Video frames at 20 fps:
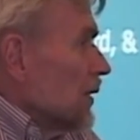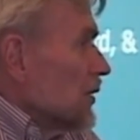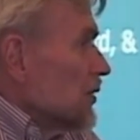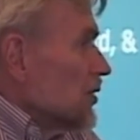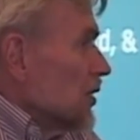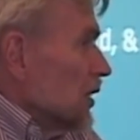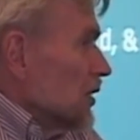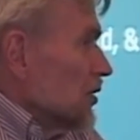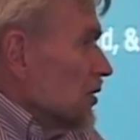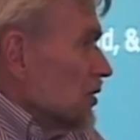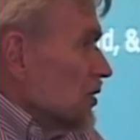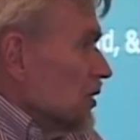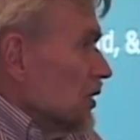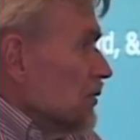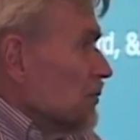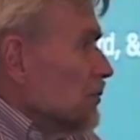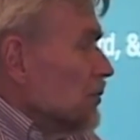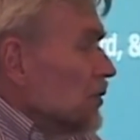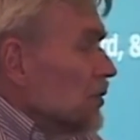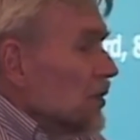such as
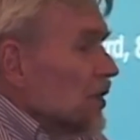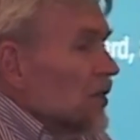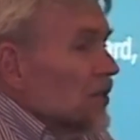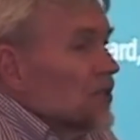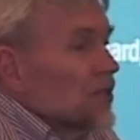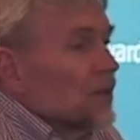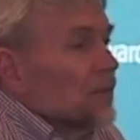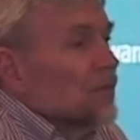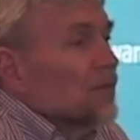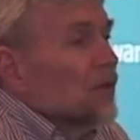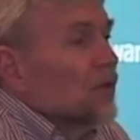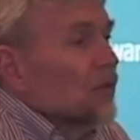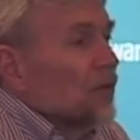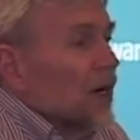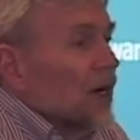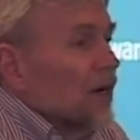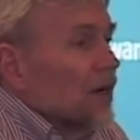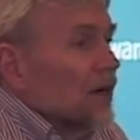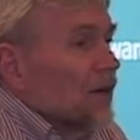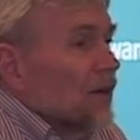in Buddhism,
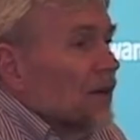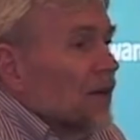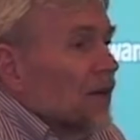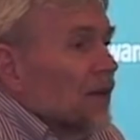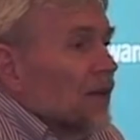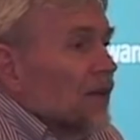where